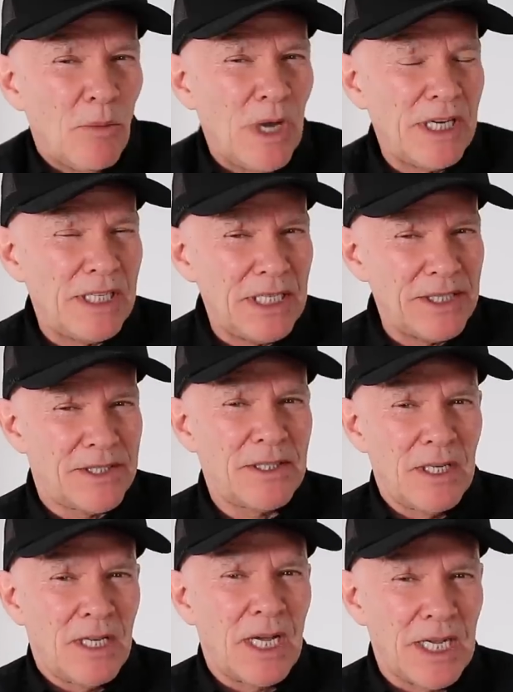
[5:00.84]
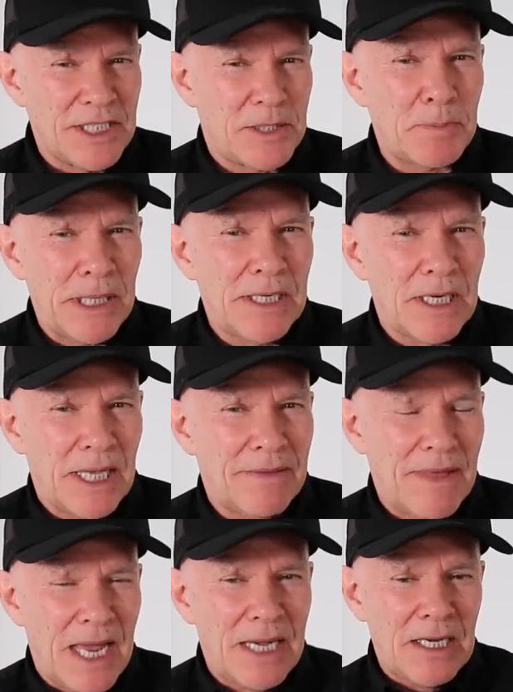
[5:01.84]
And when it is high speed like
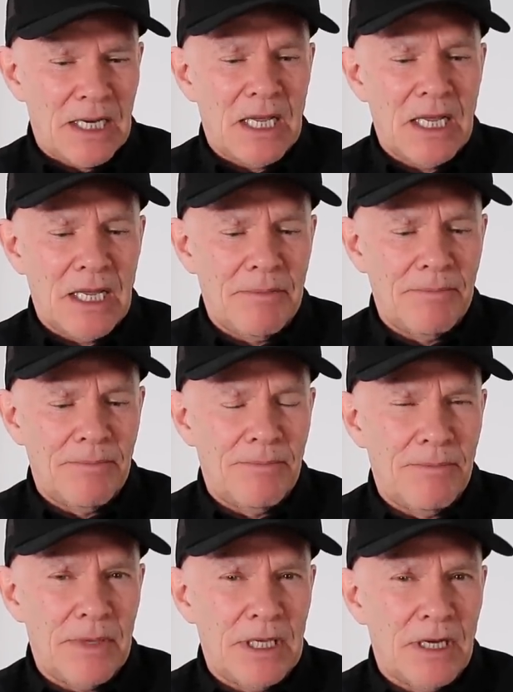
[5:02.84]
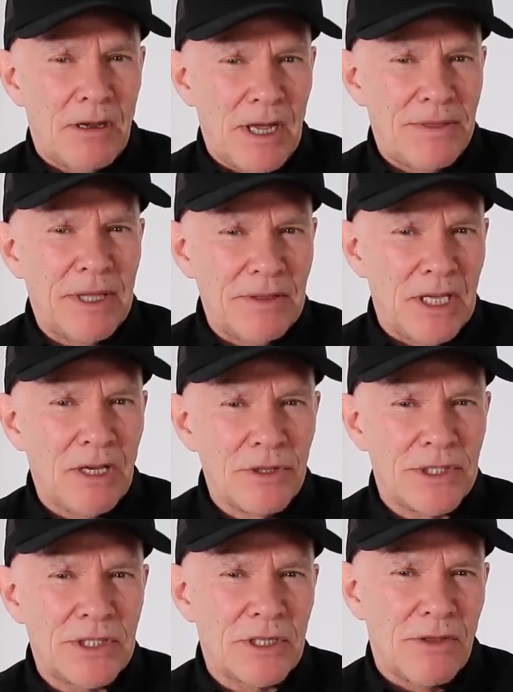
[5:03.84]
that, you know, I think the
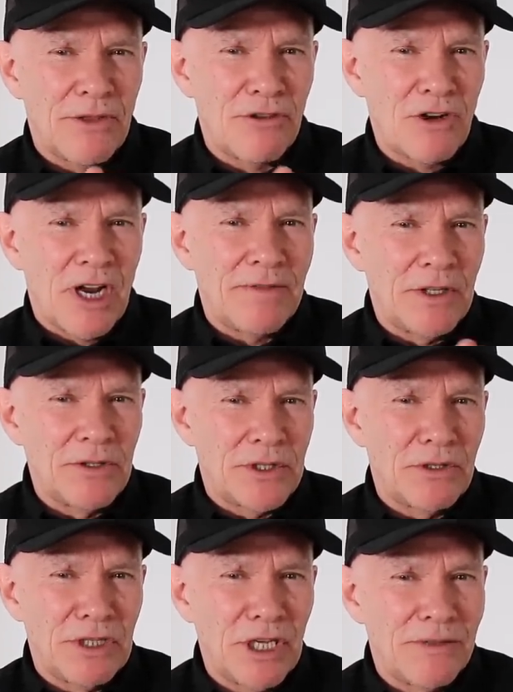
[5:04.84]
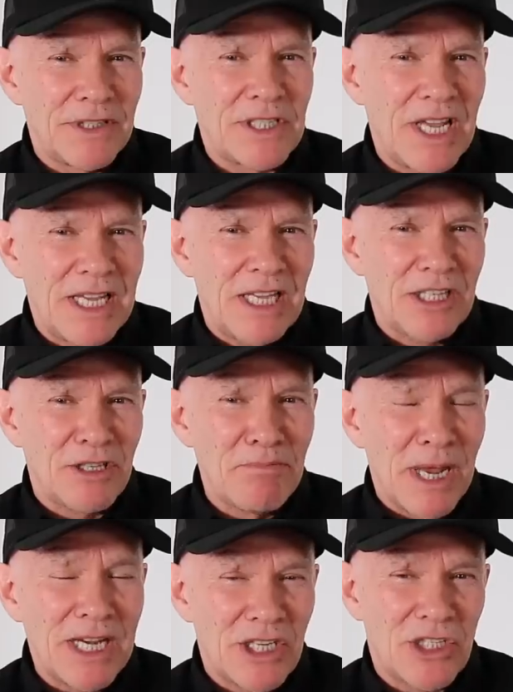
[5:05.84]
onus is on the driver who's doing the overtaking to
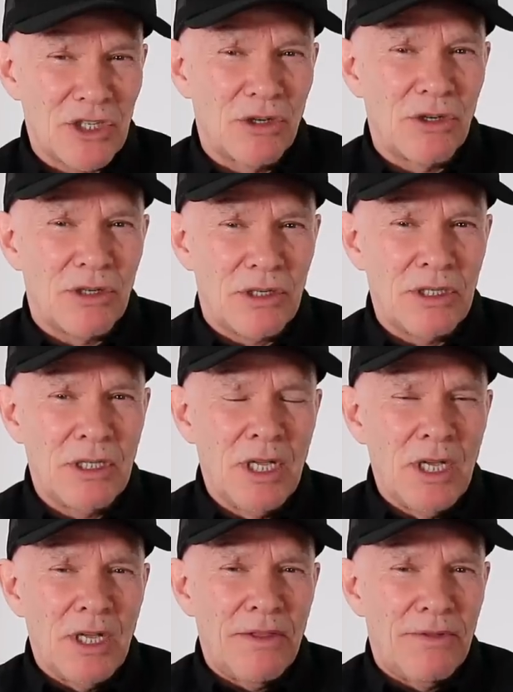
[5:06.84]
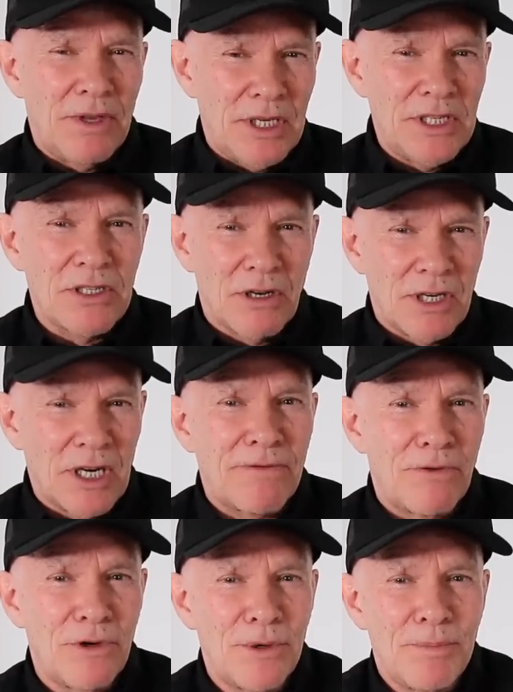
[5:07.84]
make sure that he's got enough
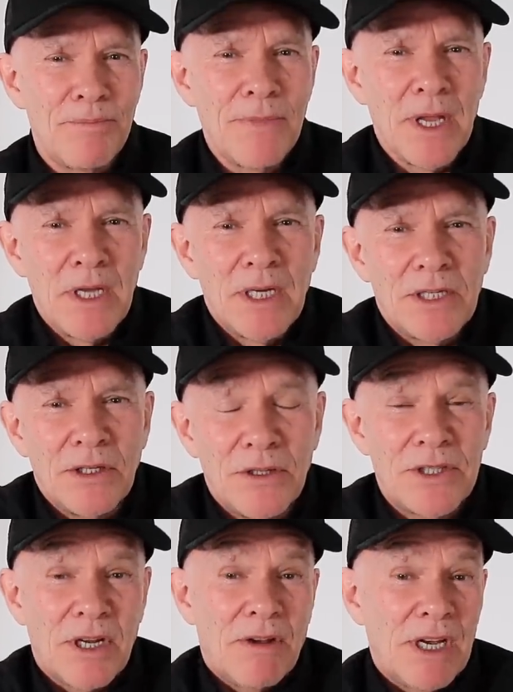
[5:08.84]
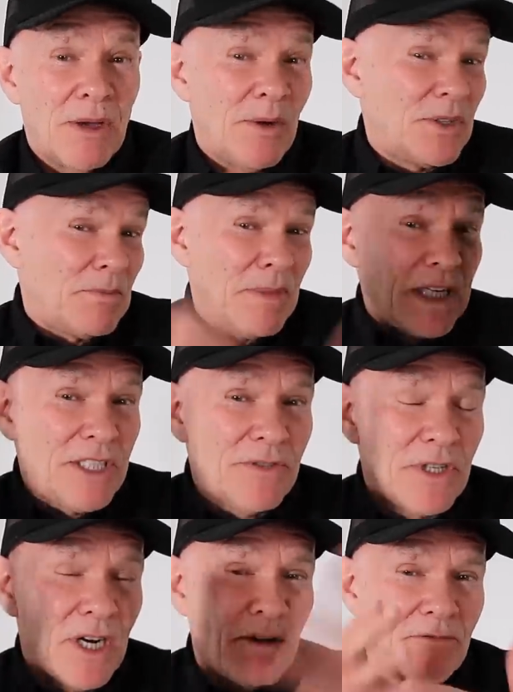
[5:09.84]
room to do so. Anyway, it was a massive
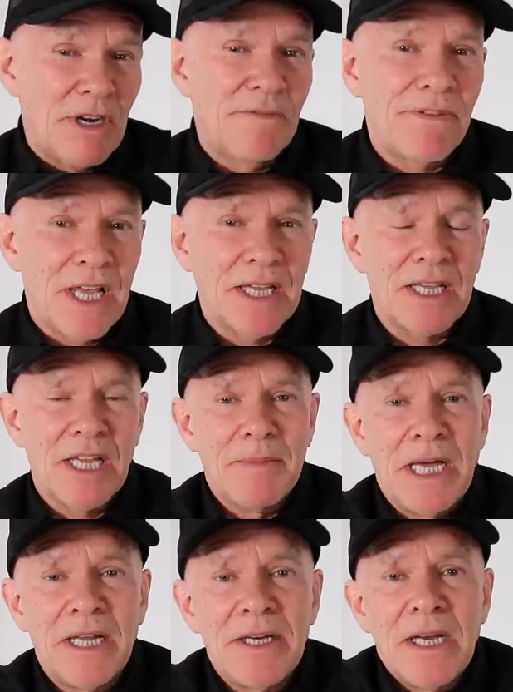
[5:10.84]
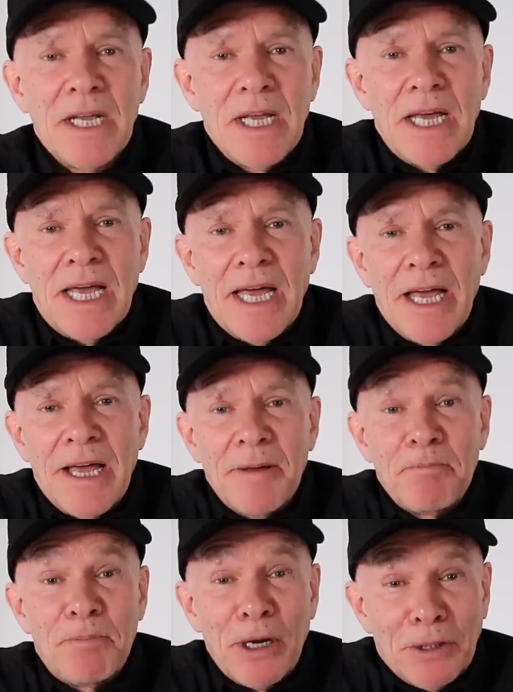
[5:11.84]
shunt. Red flag came out.
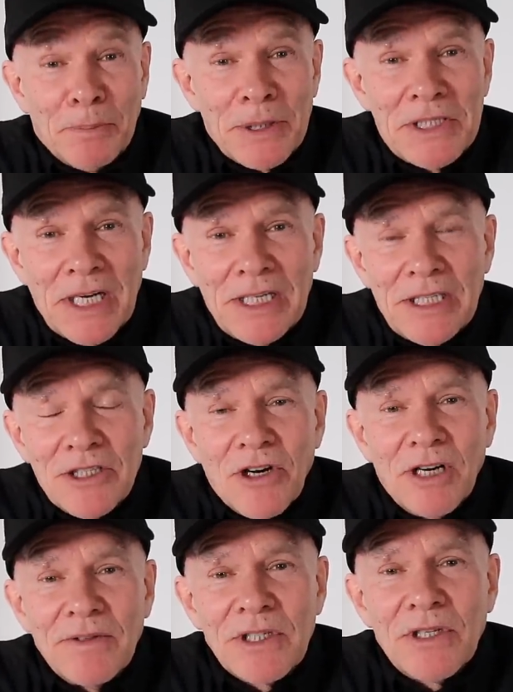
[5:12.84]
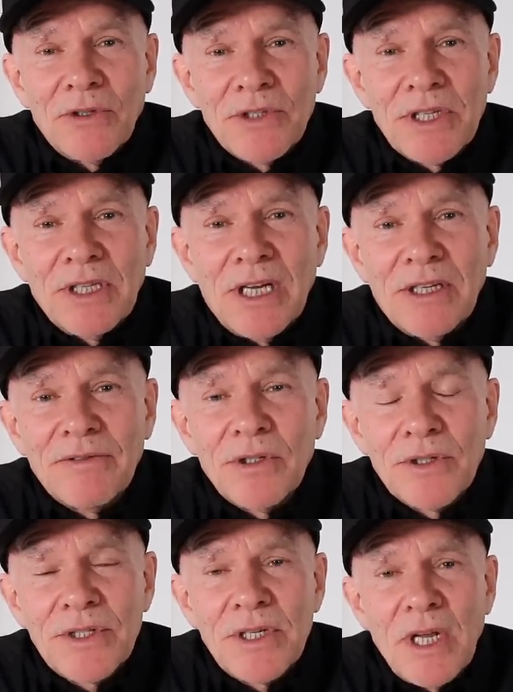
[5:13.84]
Both Mercedes drivers causing that, of
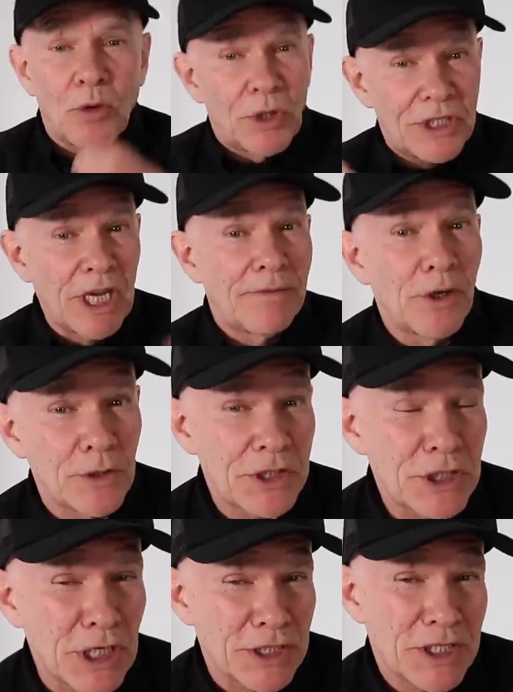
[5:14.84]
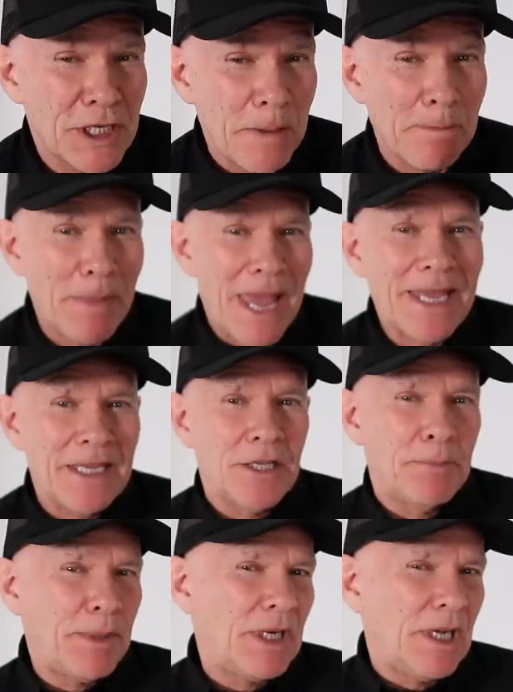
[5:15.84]
course, which gave Lewis a chance to come back into
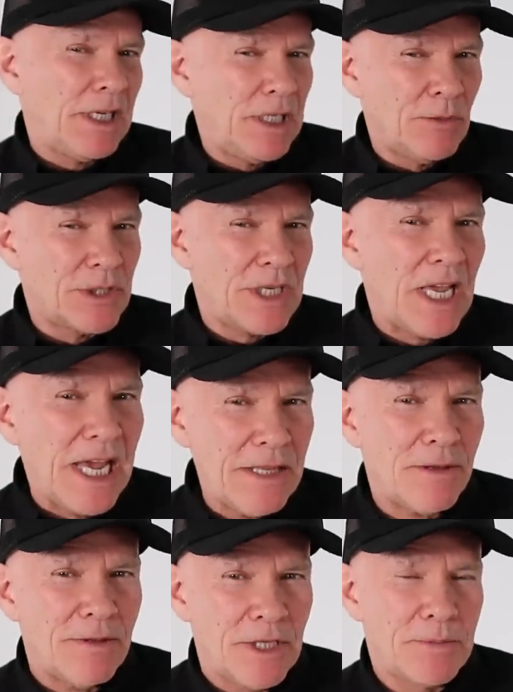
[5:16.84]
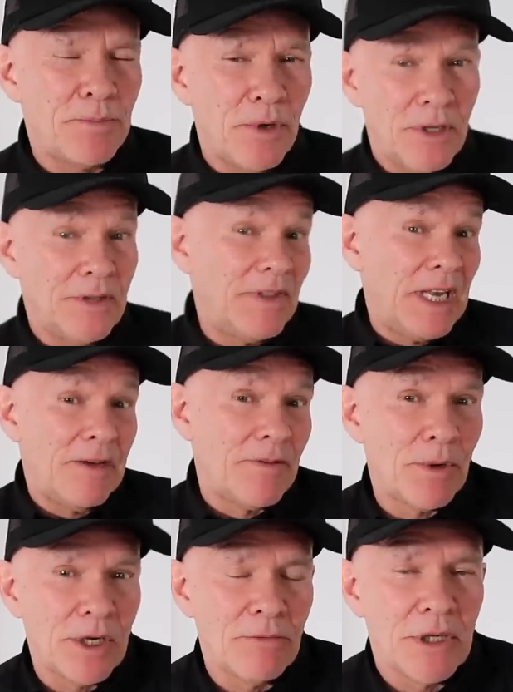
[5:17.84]
the pit lane. He was eighth at this point, and then
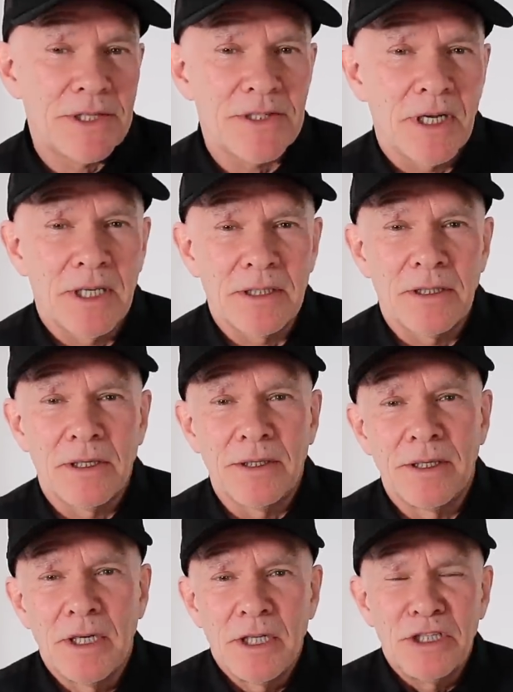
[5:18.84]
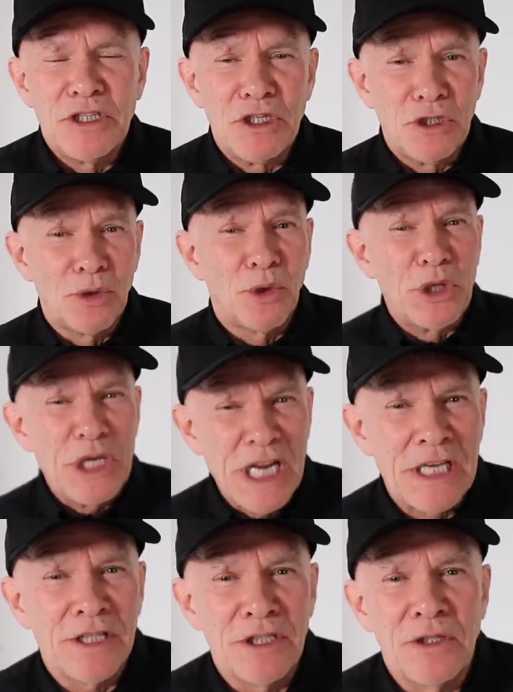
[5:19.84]
everybody restarted on new or
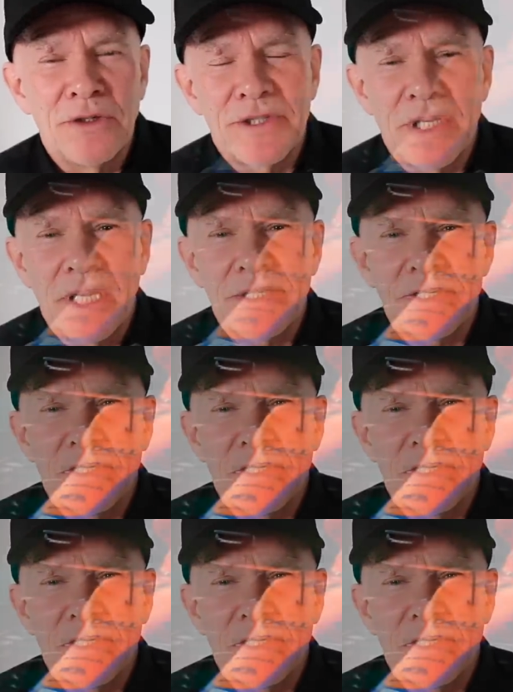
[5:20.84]
near new sets